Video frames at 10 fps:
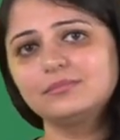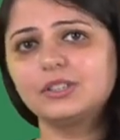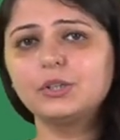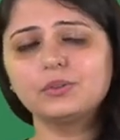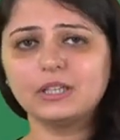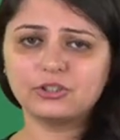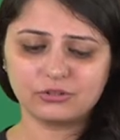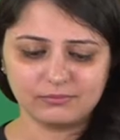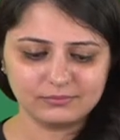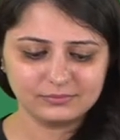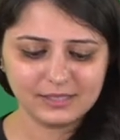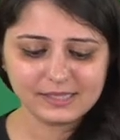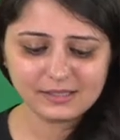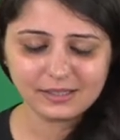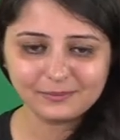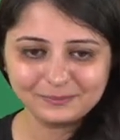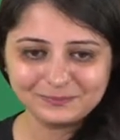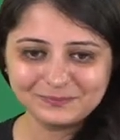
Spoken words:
the duration, isn't it?